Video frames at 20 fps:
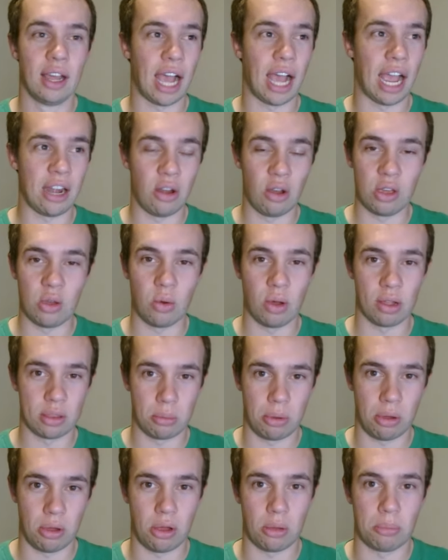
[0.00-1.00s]
I know you want the
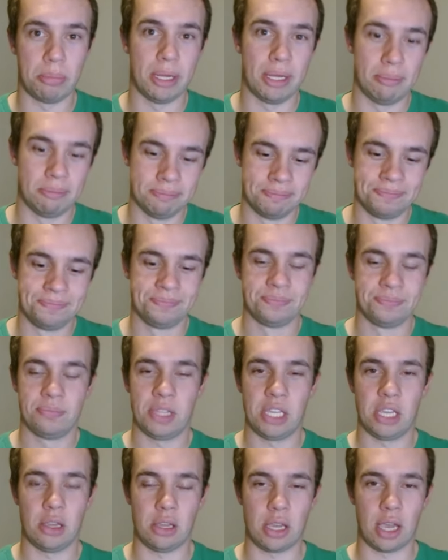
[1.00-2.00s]
ball, but
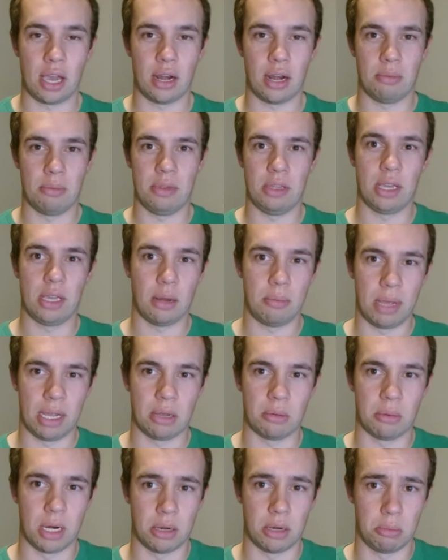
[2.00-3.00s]
you, you got to you got to make
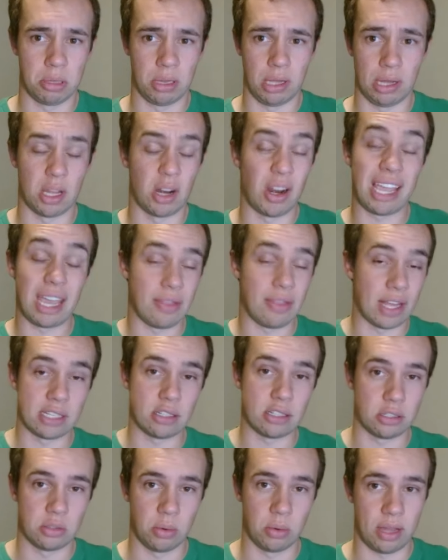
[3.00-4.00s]
a better play there. Again,
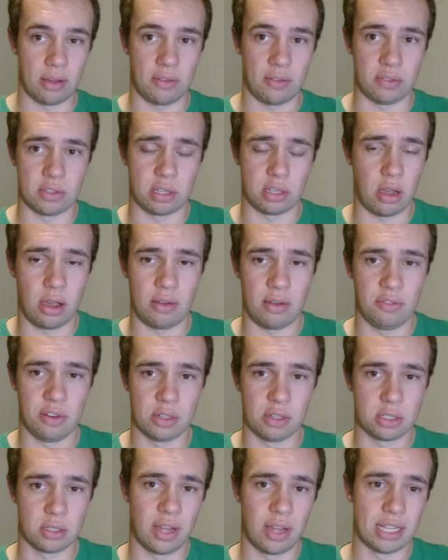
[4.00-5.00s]
that's just what I saw on
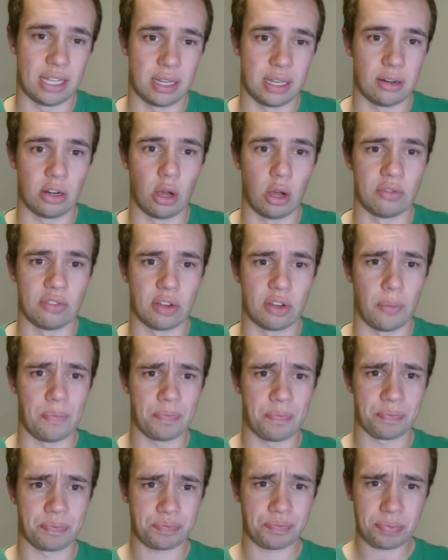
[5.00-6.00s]
first glance. I don't know if I'll
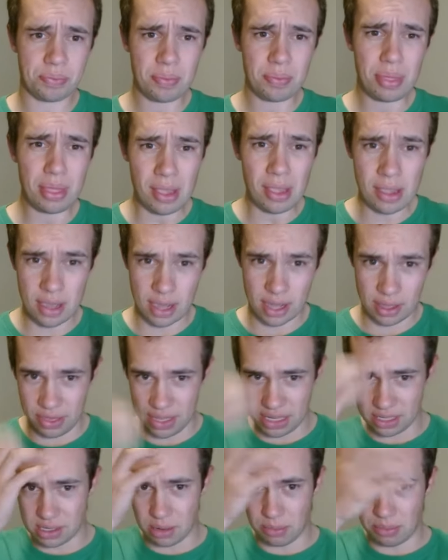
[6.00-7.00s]
uh,
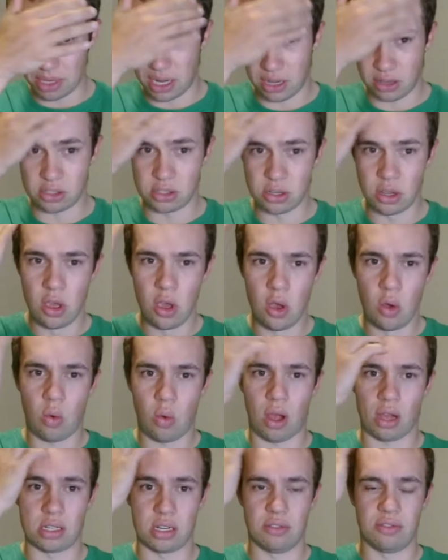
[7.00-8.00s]
think something else
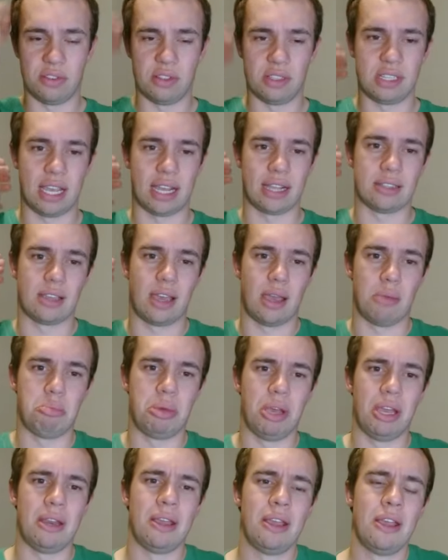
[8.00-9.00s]
watching it for the second time,
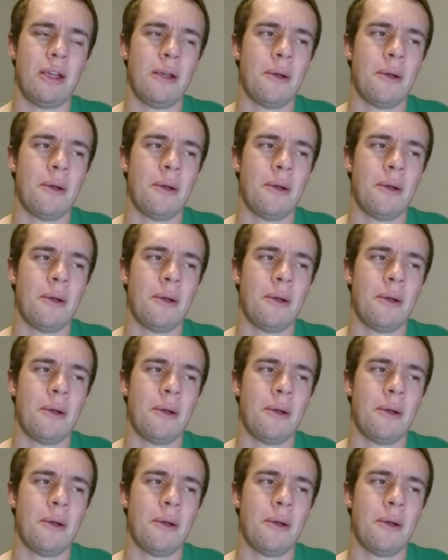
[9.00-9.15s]
but.